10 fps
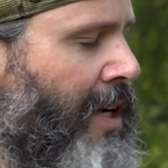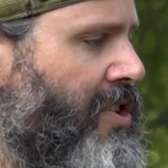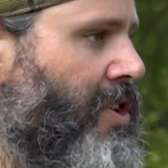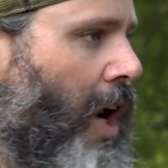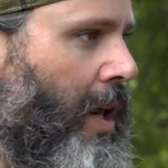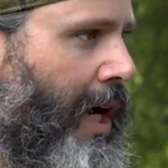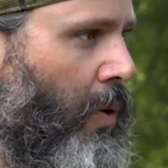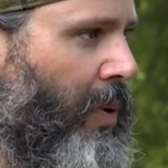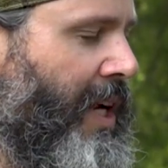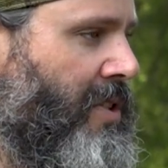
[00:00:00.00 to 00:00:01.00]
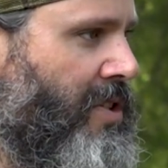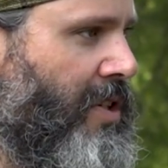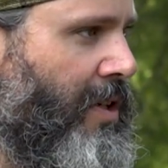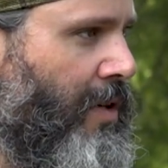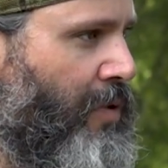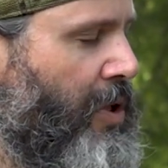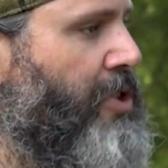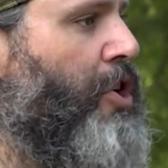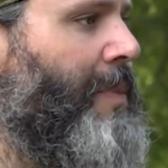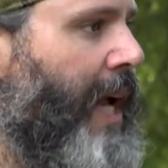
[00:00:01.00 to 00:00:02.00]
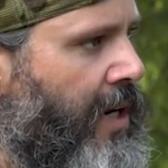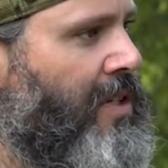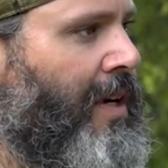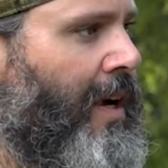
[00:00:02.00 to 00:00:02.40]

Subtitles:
to not allow weeds to really germinate